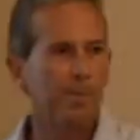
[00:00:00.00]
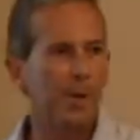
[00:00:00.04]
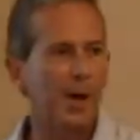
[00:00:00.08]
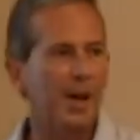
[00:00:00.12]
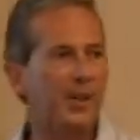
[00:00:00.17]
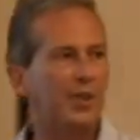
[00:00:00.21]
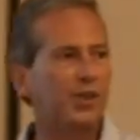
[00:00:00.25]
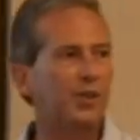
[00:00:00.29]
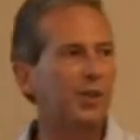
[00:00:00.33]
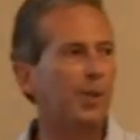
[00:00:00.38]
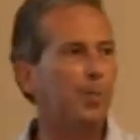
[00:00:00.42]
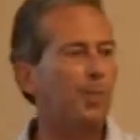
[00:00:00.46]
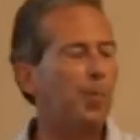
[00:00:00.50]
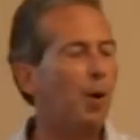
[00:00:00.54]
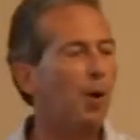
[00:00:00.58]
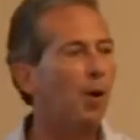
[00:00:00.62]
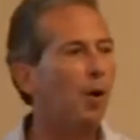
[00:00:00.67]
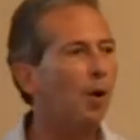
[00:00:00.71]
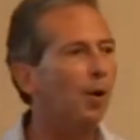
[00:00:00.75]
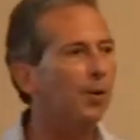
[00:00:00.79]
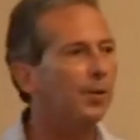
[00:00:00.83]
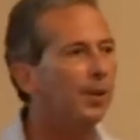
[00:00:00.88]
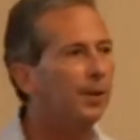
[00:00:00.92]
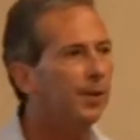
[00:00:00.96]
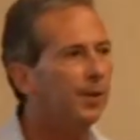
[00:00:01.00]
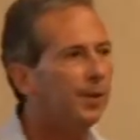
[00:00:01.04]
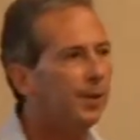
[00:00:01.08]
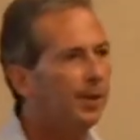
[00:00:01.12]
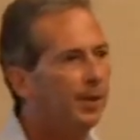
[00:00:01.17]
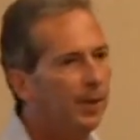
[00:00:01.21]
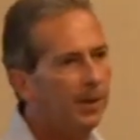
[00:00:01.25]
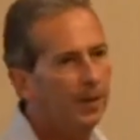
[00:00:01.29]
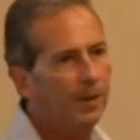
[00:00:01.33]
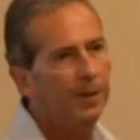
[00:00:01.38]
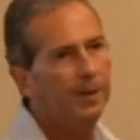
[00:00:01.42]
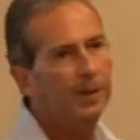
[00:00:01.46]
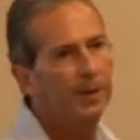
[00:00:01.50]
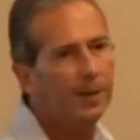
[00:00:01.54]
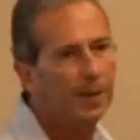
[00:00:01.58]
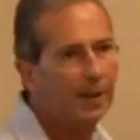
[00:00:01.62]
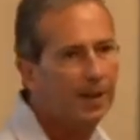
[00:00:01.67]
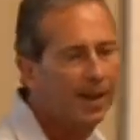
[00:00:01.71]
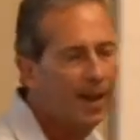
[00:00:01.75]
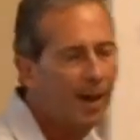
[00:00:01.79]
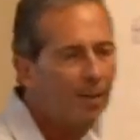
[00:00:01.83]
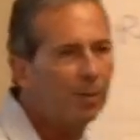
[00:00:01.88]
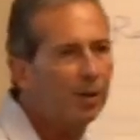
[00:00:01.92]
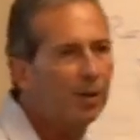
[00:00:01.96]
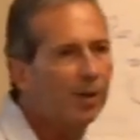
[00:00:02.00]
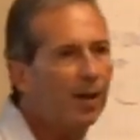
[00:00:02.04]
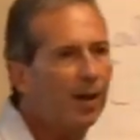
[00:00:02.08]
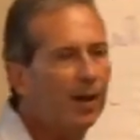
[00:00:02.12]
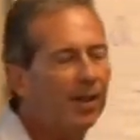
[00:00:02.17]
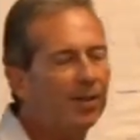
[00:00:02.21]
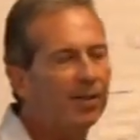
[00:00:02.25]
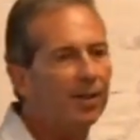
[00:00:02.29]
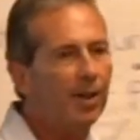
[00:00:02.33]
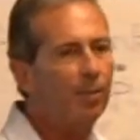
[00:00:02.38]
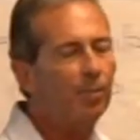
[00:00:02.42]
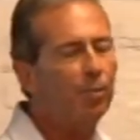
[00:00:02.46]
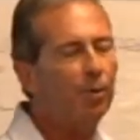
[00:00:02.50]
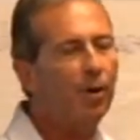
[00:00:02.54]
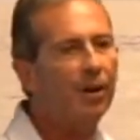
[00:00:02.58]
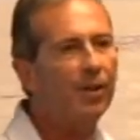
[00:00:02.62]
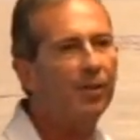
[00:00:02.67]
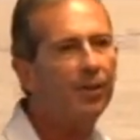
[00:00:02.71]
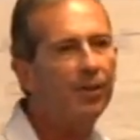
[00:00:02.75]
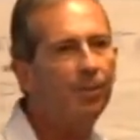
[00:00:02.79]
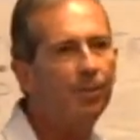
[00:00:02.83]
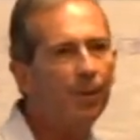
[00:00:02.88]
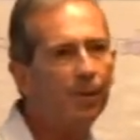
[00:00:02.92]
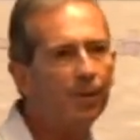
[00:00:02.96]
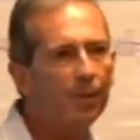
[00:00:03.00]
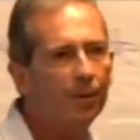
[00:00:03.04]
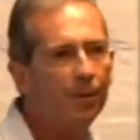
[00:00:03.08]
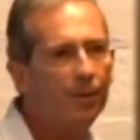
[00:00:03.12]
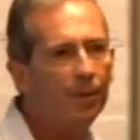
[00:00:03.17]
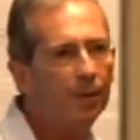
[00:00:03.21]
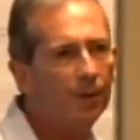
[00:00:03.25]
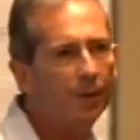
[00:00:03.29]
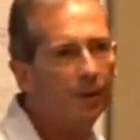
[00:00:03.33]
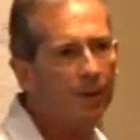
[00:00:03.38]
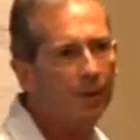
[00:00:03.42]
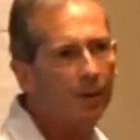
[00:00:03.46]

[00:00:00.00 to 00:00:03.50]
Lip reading: based upon the capital asset pricing model.